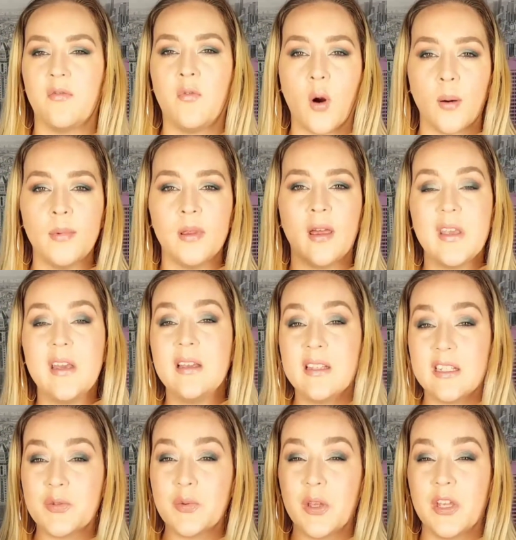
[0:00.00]
formula.
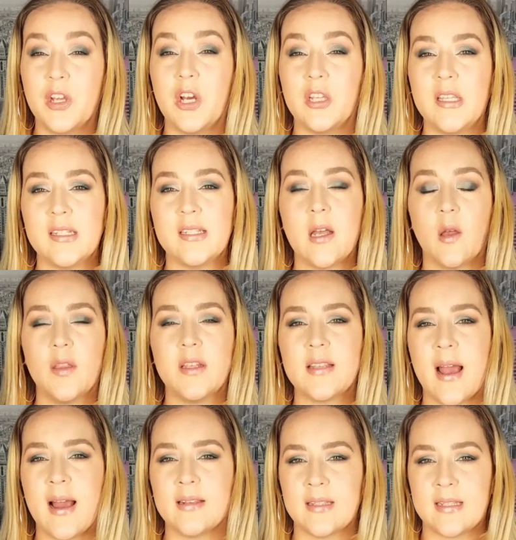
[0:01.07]
It's really good. They sell this
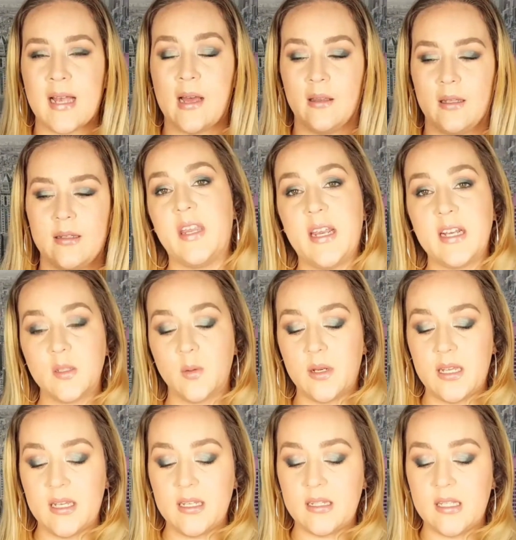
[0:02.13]
at Sally's. The next one
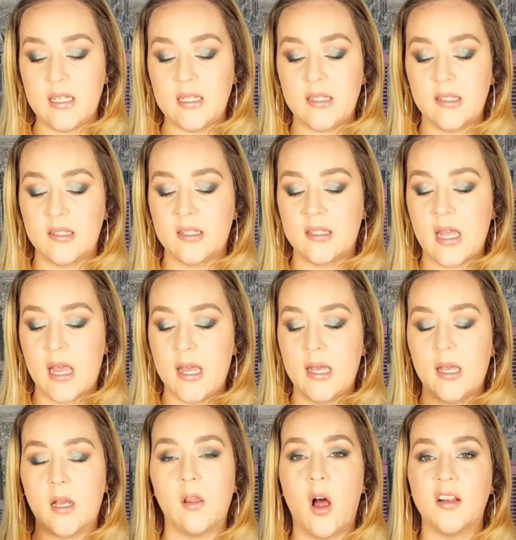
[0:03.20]
is this Stay
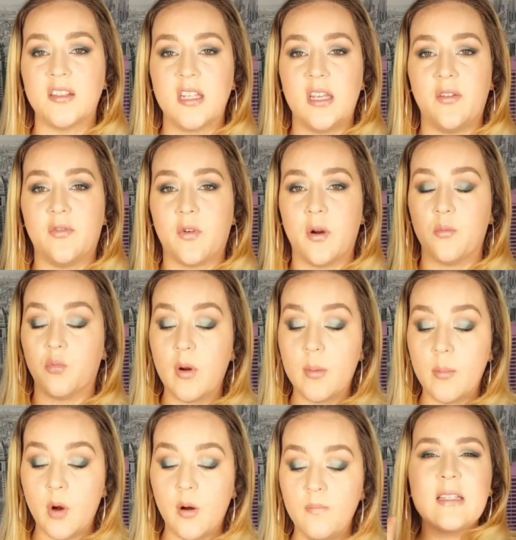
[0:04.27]
Glossy from
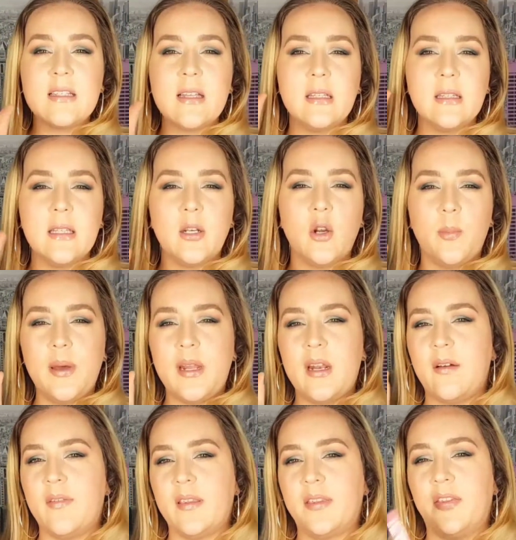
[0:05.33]
Rimmel. This is a little bit
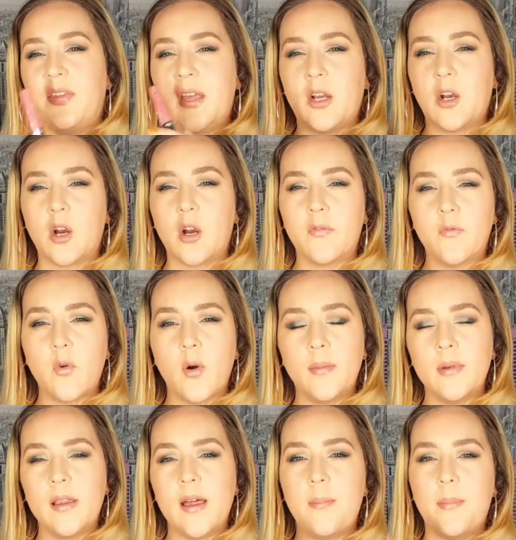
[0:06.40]
of a thicker
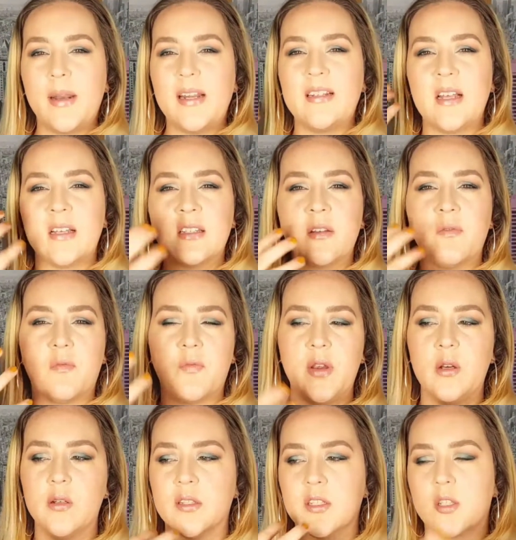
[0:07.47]
formula, but it doesn't
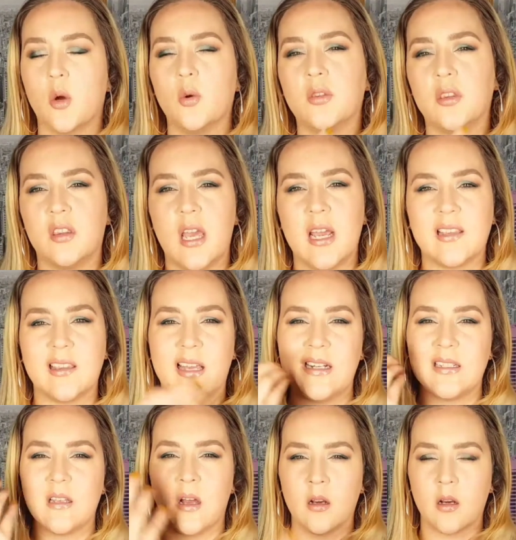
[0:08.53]
feel so thick that
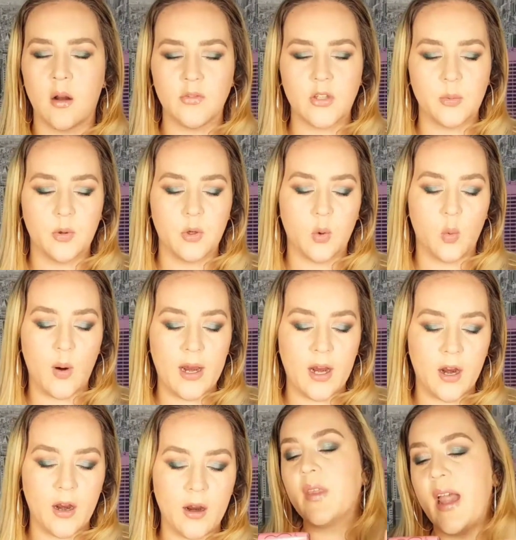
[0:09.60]
it's uncomfortable to
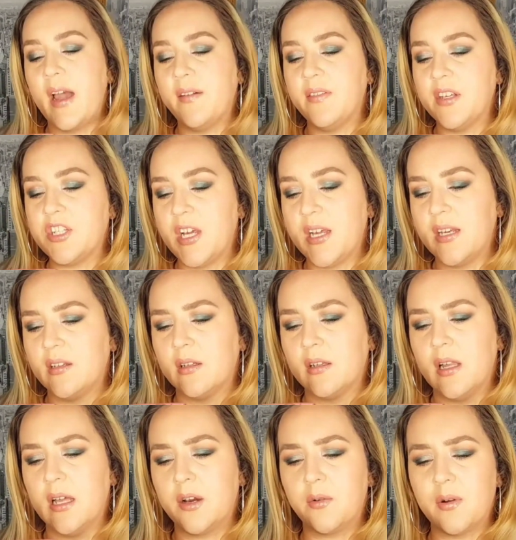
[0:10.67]
wear. I have the shade
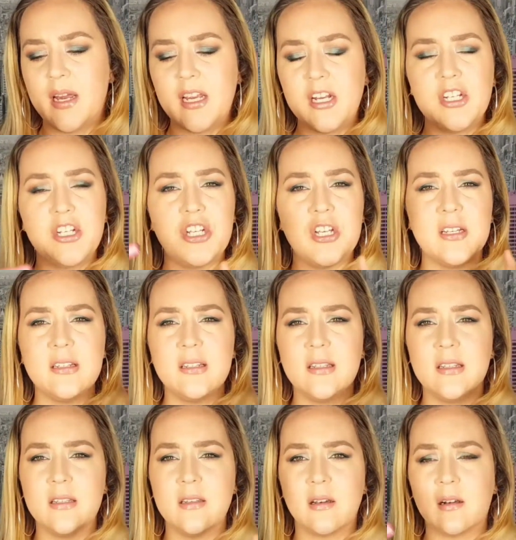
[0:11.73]

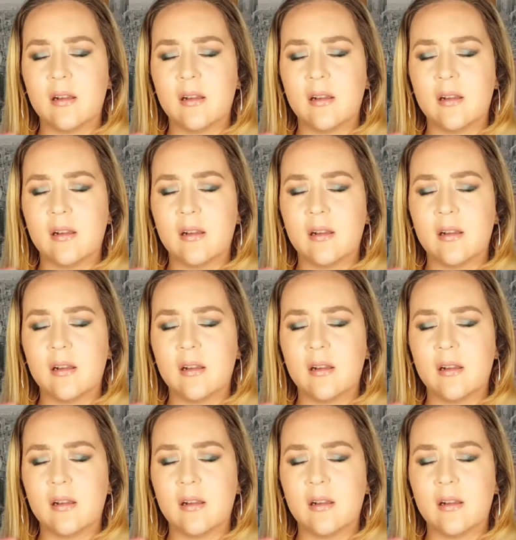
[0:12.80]
Claridge's